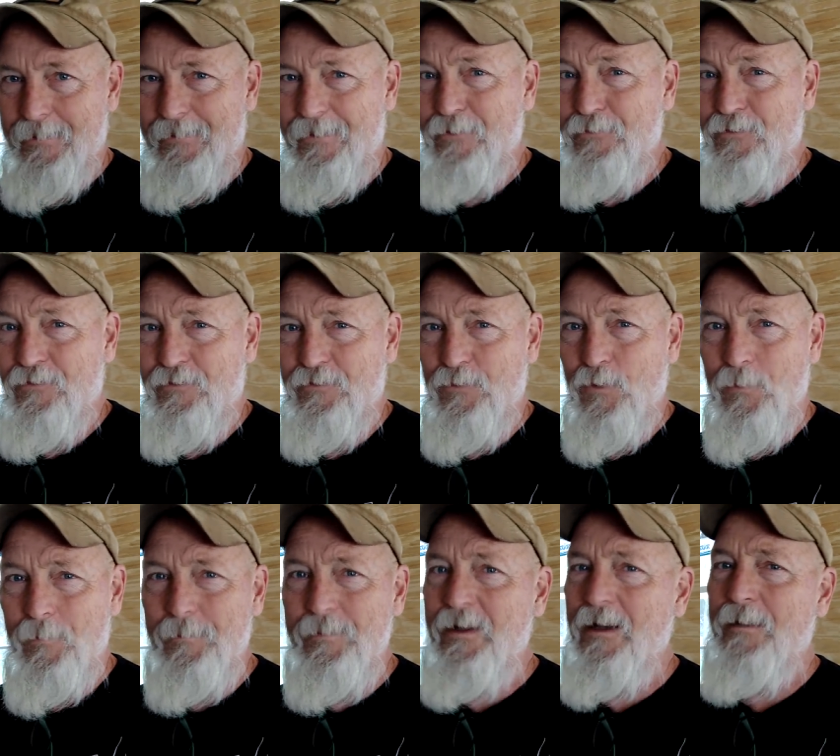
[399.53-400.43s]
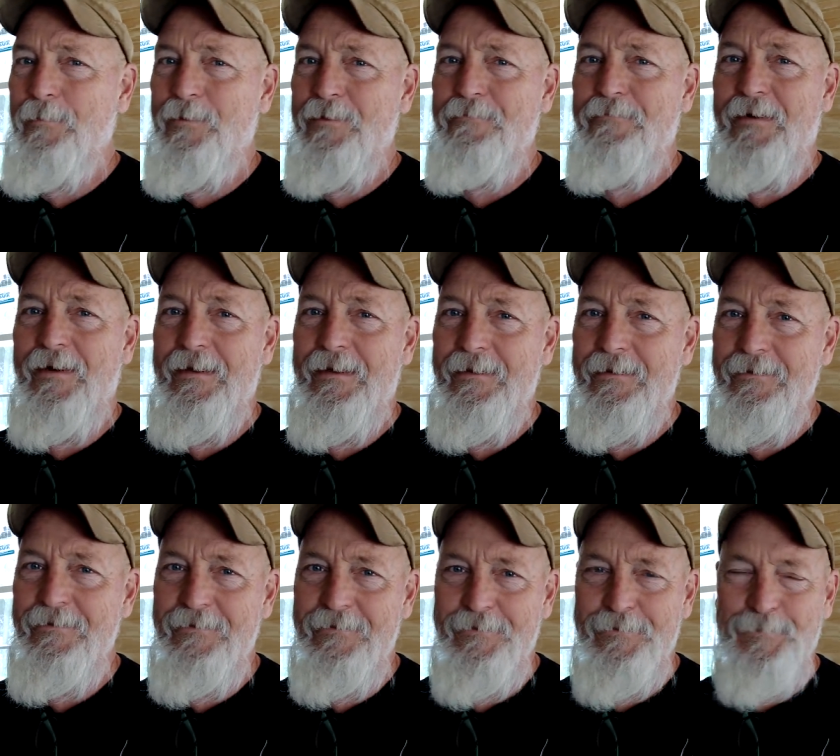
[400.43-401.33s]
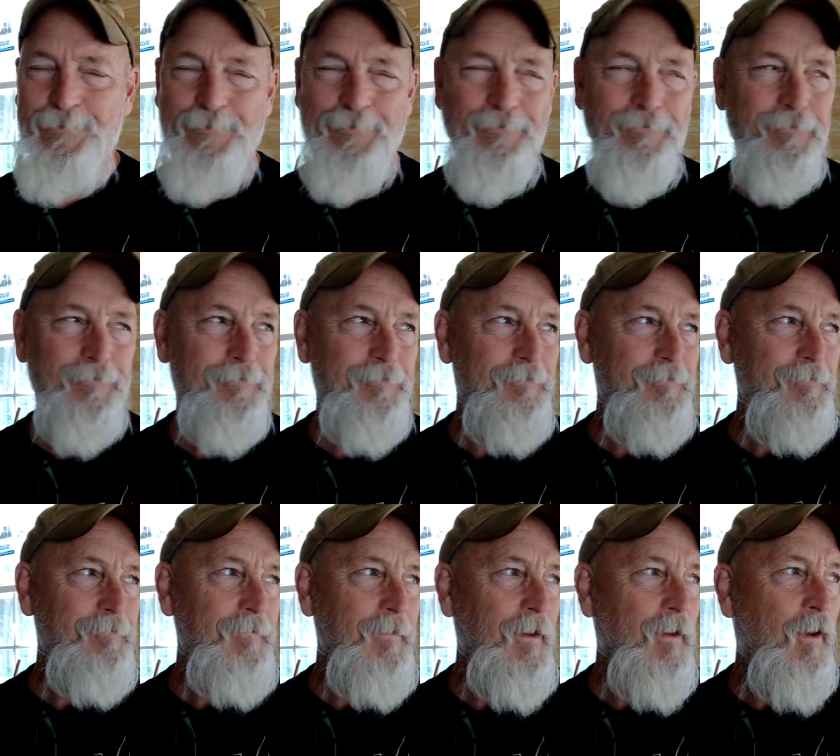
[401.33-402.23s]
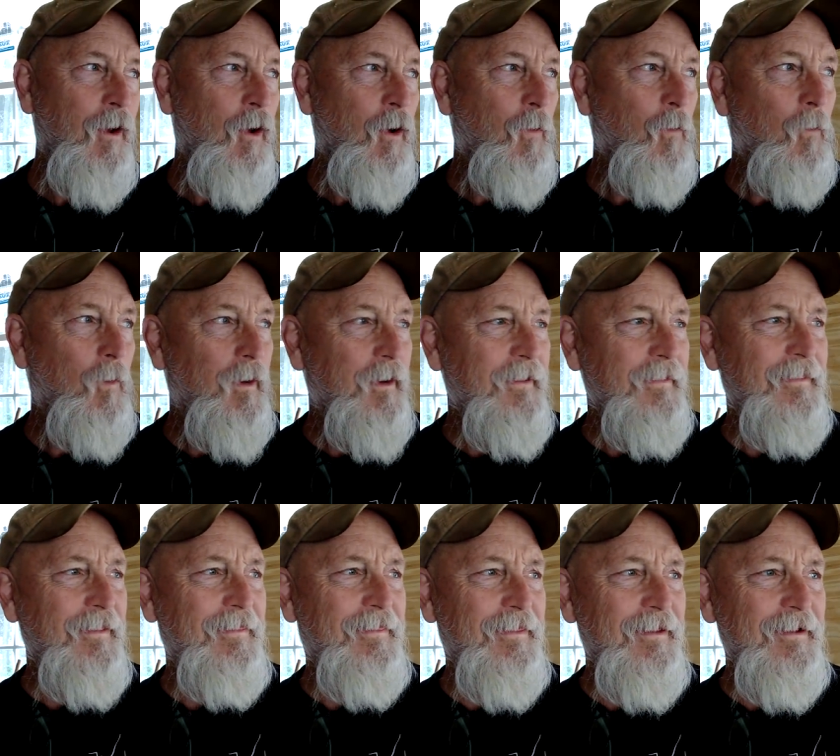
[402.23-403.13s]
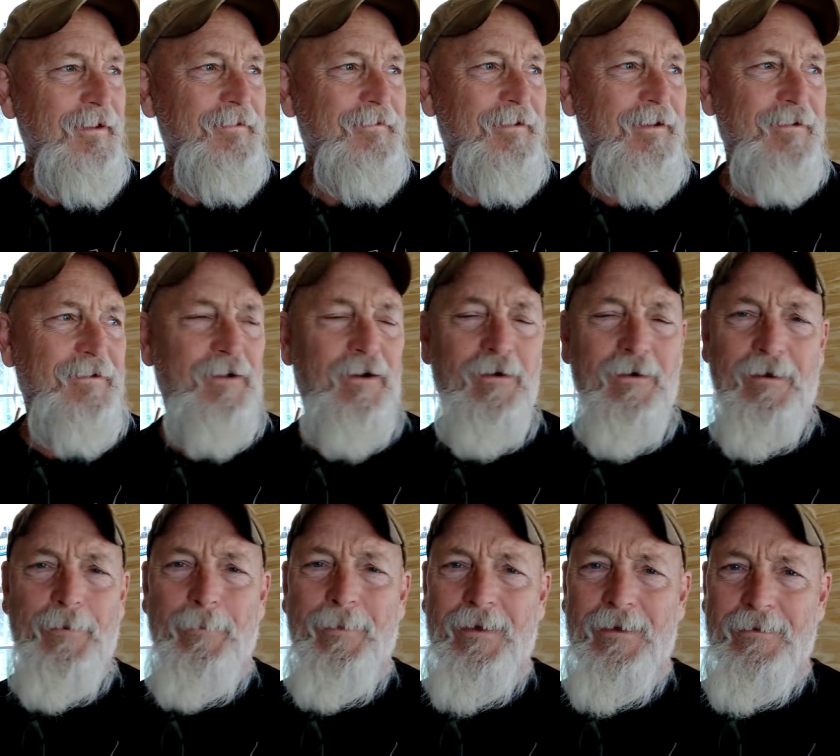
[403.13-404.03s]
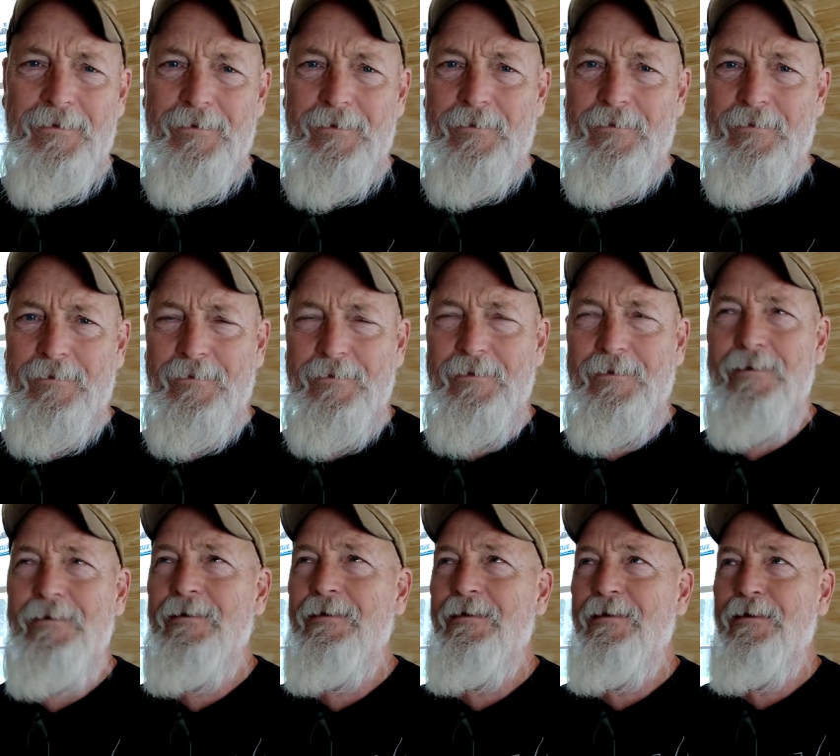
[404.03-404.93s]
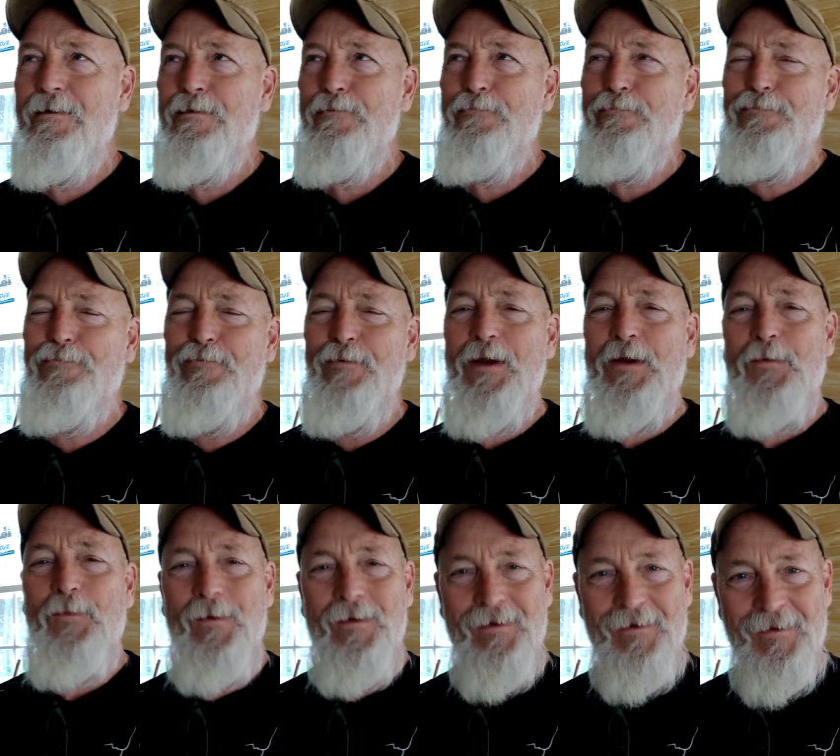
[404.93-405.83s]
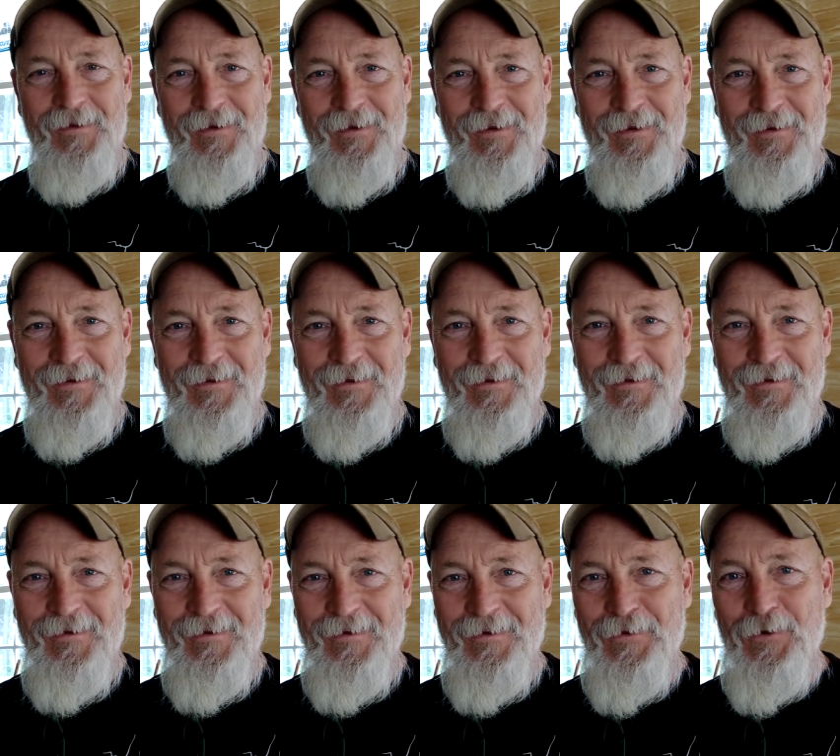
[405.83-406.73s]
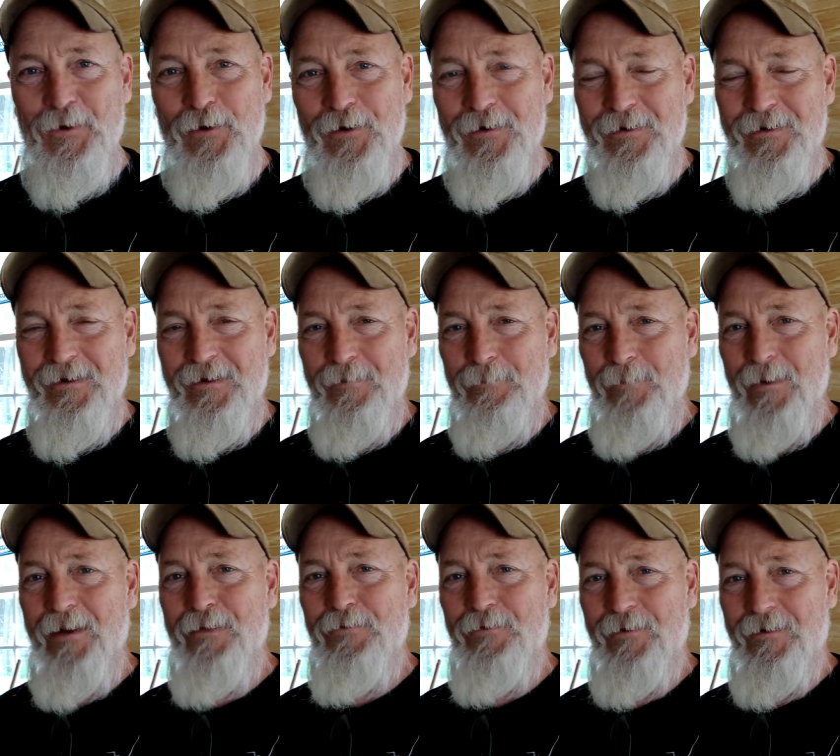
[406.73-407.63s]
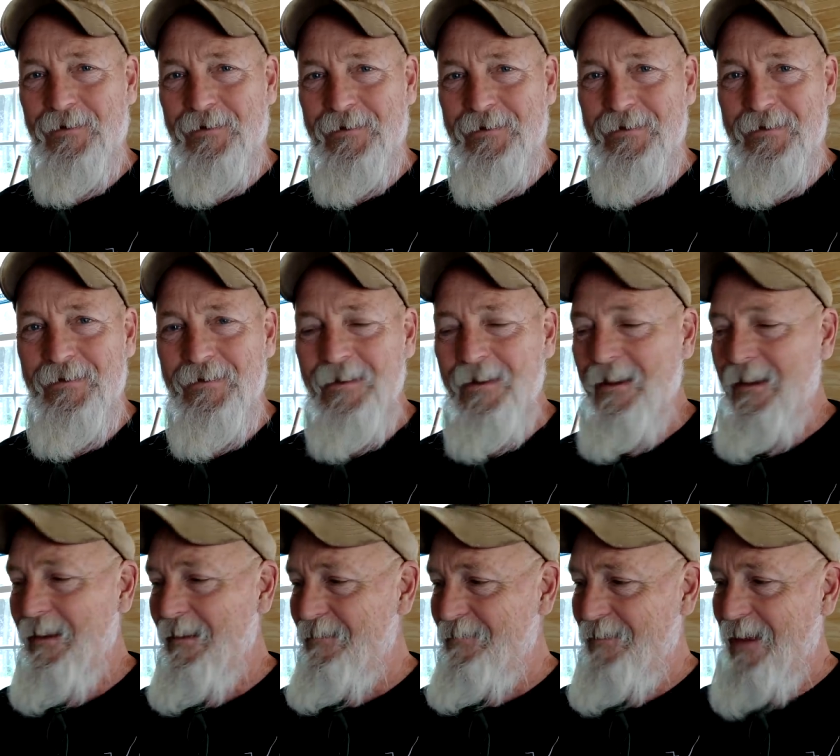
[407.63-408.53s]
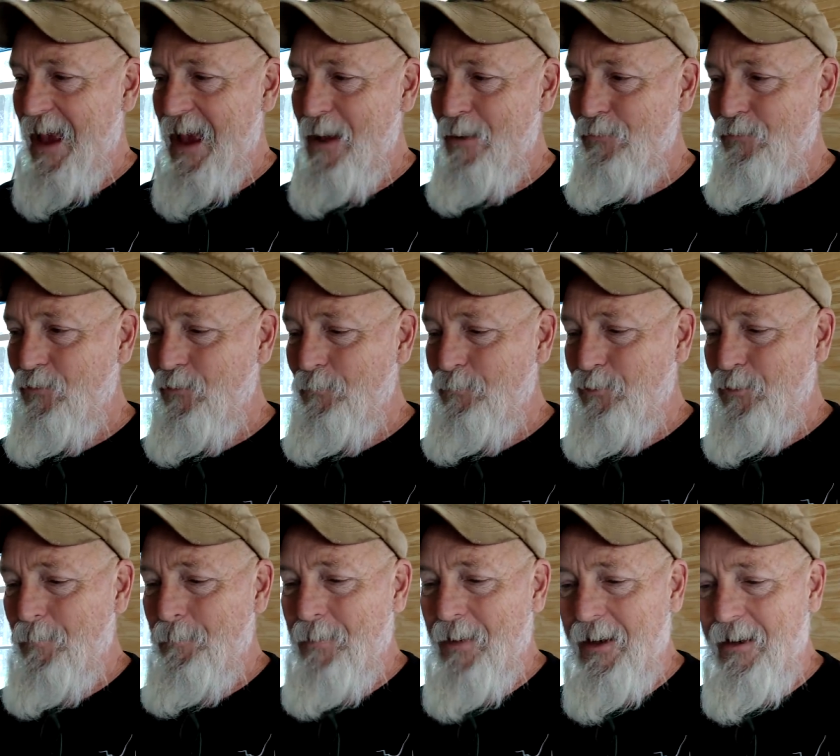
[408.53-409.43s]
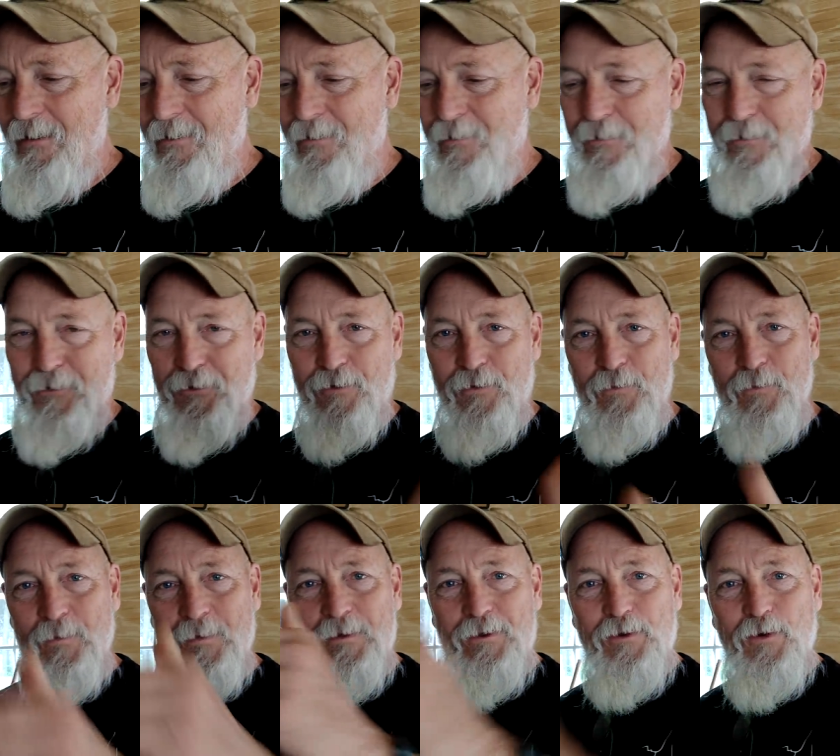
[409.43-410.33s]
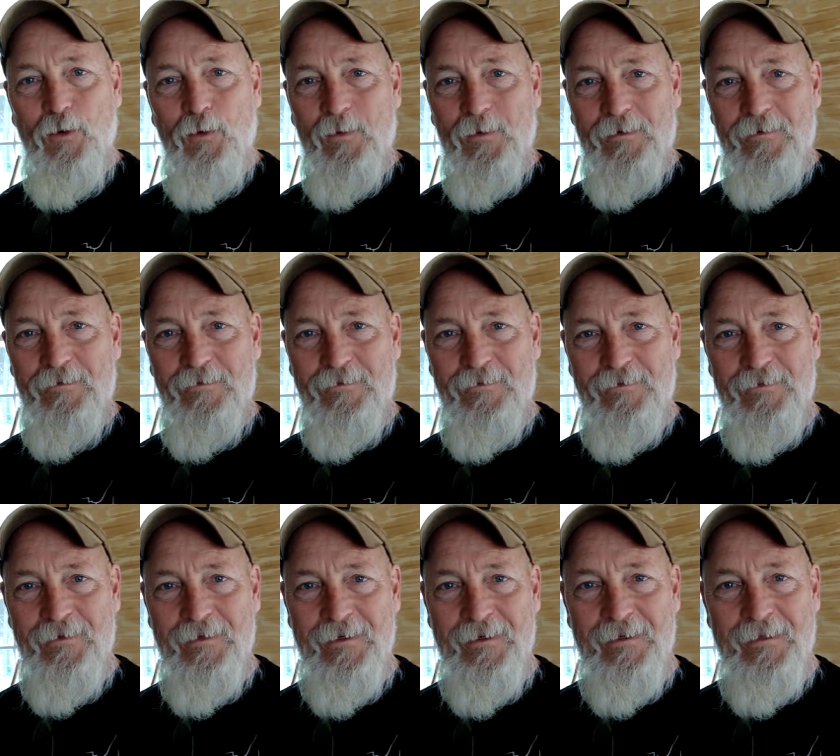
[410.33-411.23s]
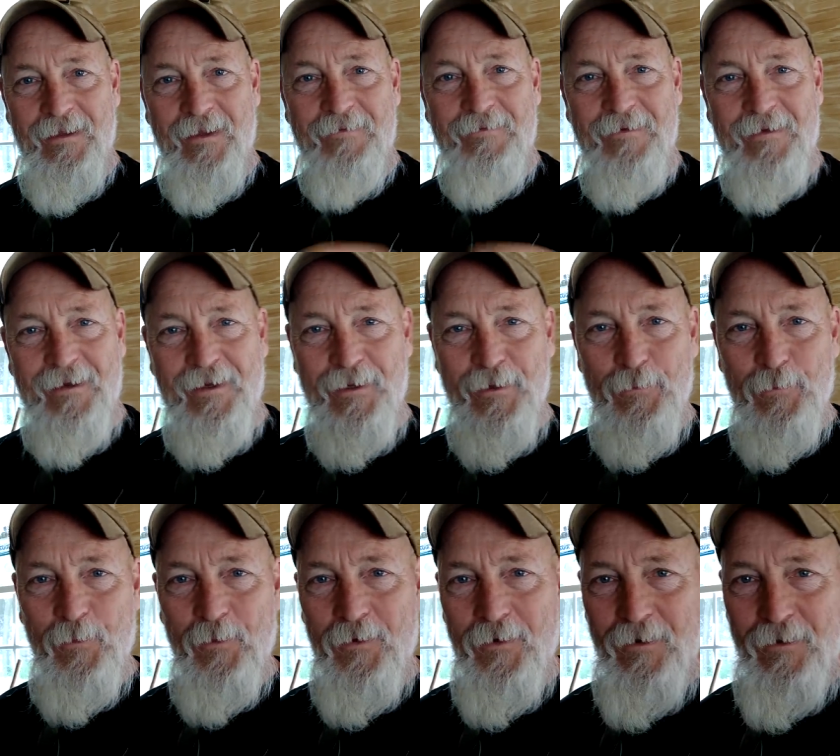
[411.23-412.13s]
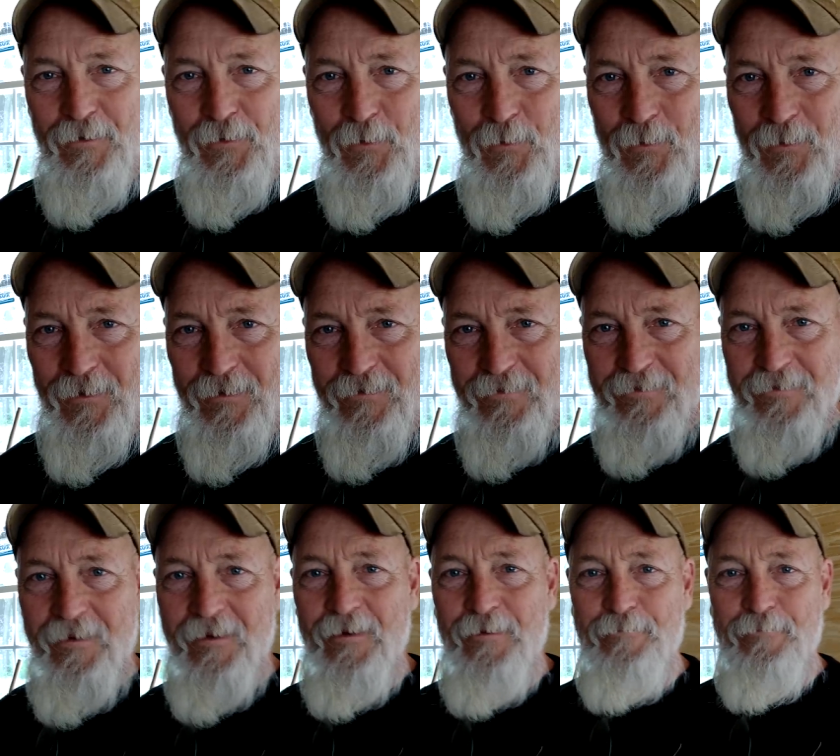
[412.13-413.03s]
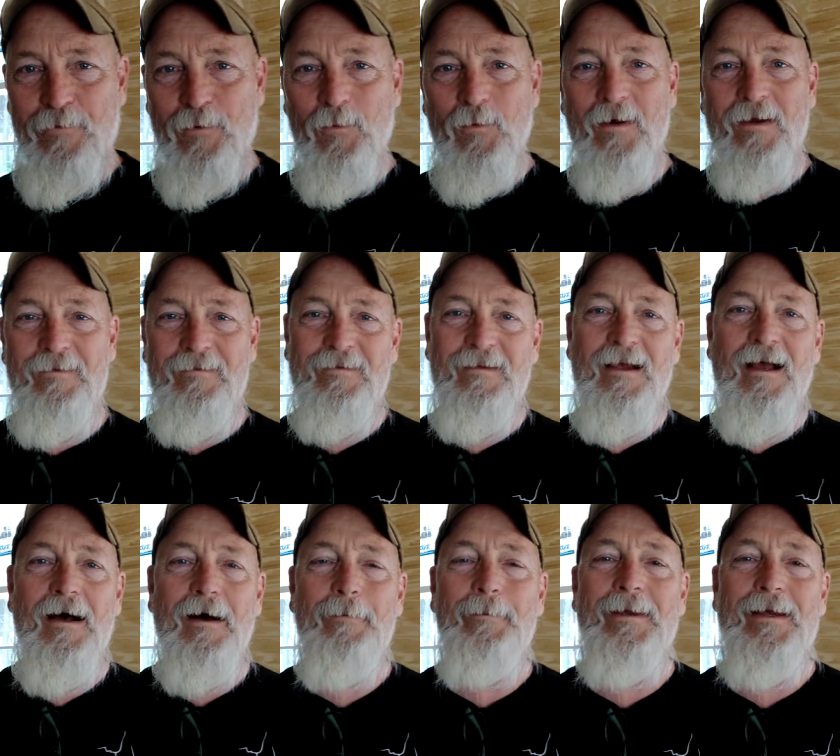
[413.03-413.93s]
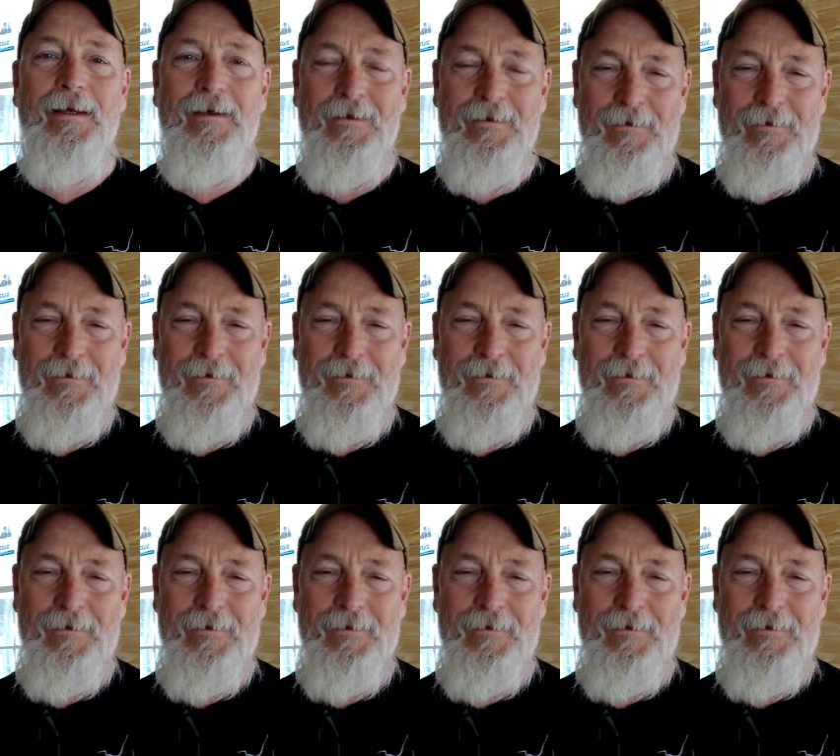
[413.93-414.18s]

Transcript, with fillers: There's a storm coming, Vikings. One of the things I talk about frequently on Patreon is how to prepare you and yours, that's a key word, yours, for what's coming.